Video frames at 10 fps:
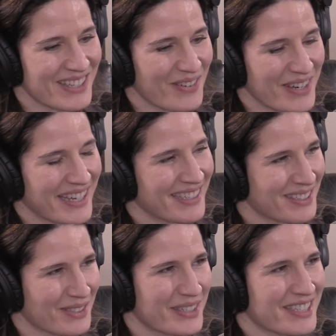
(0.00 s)
So we
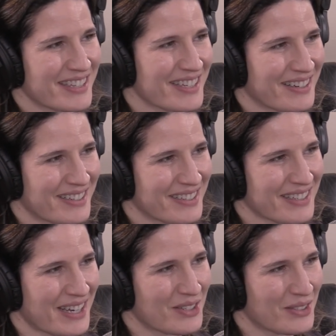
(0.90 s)
switched her
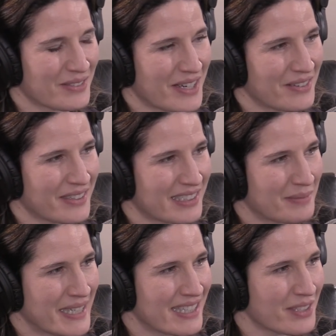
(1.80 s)
schedule around a
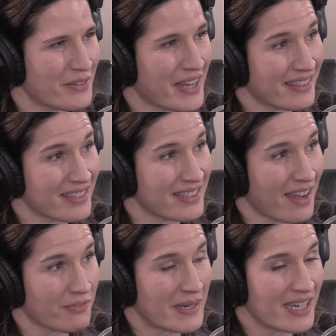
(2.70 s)
little bit. So we've got the
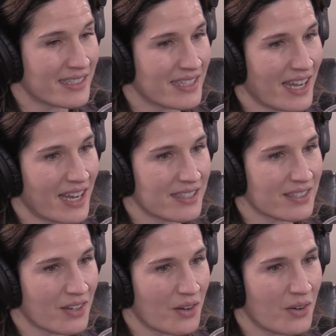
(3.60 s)
staff meeting tonight.
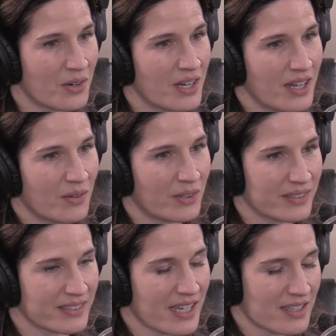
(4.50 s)
So
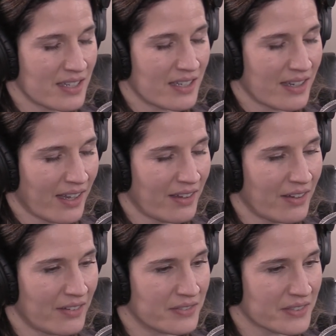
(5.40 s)
we'll get to
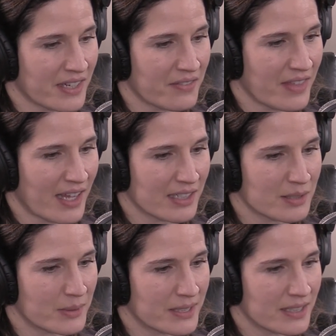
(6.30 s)
have kind of that
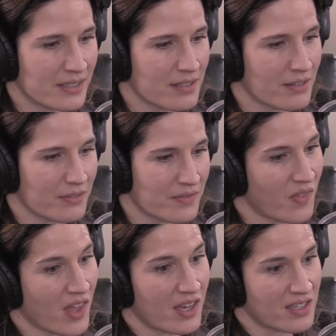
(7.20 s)
experience of
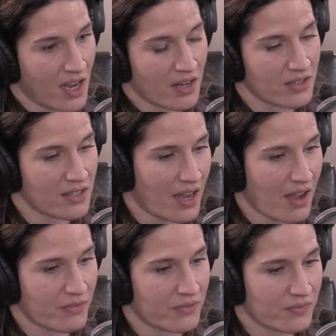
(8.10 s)
the entire
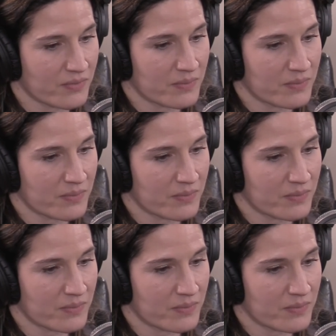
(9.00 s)
staff